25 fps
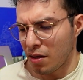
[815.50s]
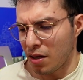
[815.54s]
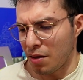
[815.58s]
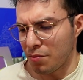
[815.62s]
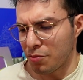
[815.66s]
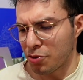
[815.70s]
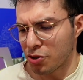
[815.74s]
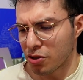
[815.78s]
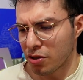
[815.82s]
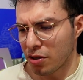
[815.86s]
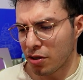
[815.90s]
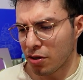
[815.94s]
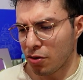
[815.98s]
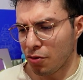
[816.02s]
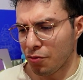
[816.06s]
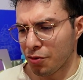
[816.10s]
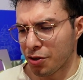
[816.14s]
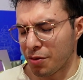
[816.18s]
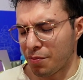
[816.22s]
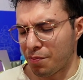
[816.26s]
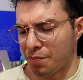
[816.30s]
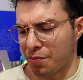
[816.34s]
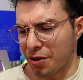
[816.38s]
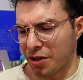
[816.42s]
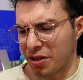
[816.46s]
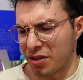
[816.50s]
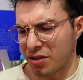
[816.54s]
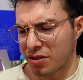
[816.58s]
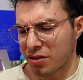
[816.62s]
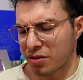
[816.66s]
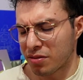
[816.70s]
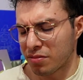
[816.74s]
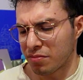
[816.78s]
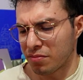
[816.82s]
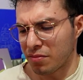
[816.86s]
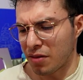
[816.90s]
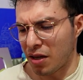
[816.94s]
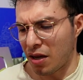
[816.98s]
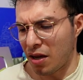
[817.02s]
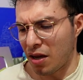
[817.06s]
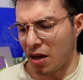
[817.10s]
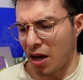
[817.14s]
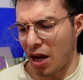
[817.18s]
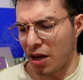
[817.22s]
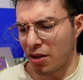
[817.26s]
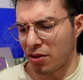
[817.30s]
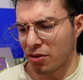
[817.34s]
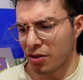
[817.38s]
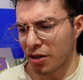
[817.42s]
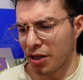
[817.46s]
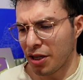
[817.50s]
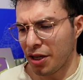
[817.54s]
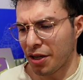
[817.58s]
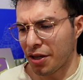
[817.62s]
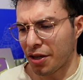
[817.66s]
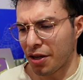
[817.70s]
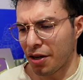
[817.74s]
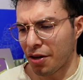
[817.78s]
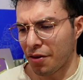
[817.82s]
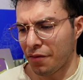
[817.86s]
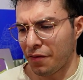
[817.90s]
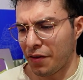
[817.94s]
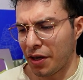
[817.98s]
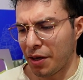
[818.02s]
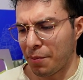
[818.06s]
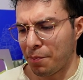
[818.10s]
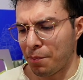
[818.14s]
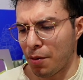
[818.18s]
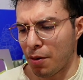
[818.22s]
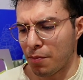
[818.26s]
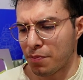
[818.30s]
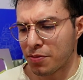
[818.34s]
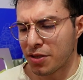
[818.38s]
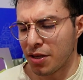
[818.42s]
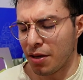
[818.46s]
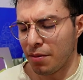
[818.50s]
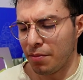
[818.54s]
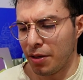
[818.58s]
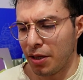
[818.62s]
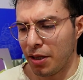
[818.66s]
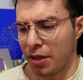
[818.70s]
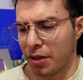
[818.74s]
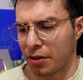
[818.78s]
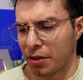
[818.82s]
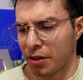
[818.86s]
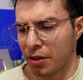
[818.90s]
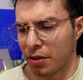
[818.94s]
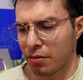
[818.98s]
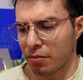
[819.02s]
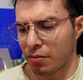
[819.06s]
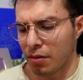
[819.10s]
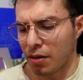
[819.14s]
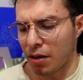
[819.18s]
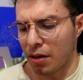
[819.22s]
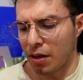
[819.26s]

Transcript: Just gonna go with the Prince. I don't really care if he pops the ability.